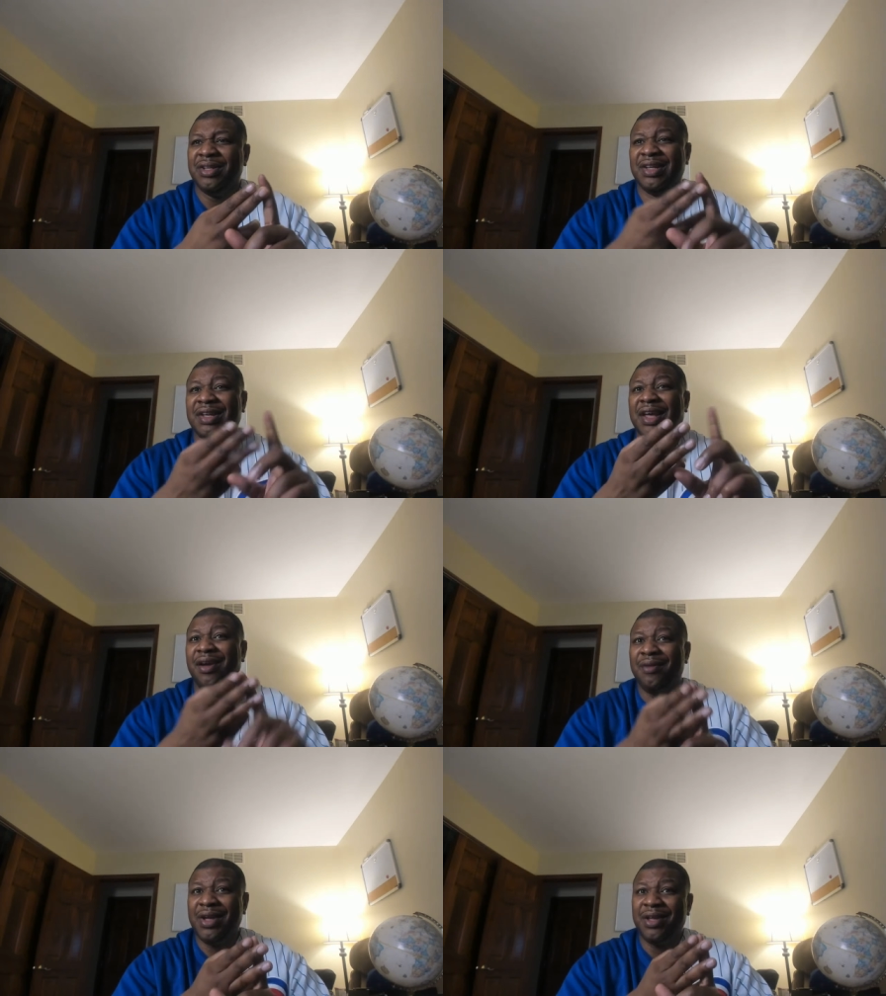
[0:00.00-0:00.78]
Then
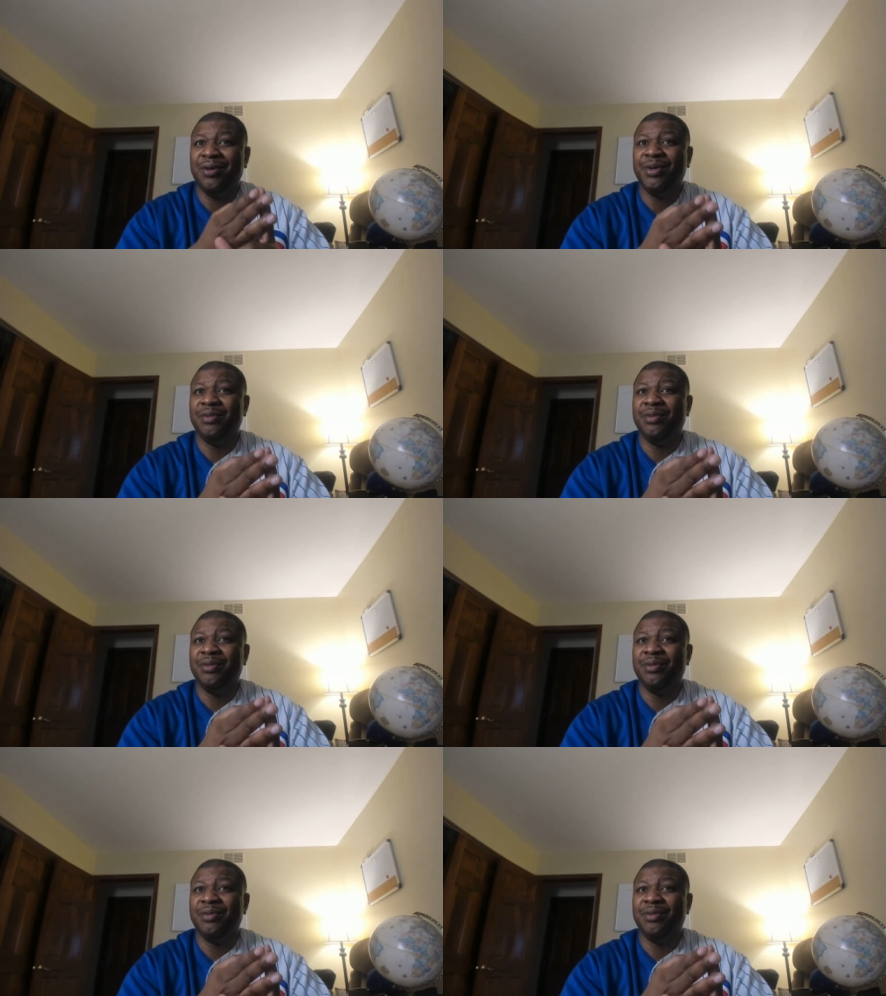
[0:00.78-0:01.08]
Kerry killed